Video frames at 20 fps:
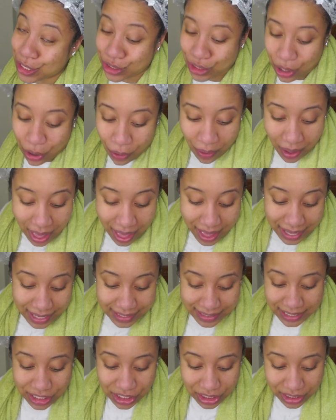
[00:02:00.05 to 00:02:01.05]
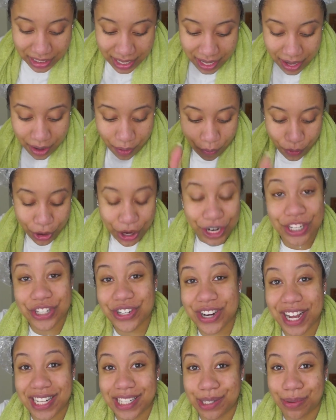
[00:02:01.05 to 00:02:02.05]
So essentially, we're gonna
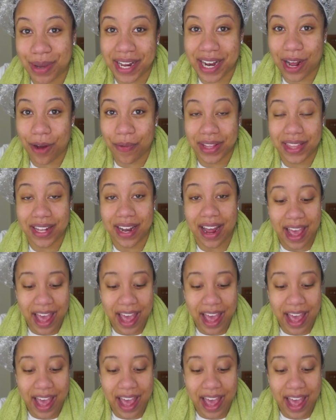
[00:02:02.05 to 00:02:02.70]
try TWAID out with it. I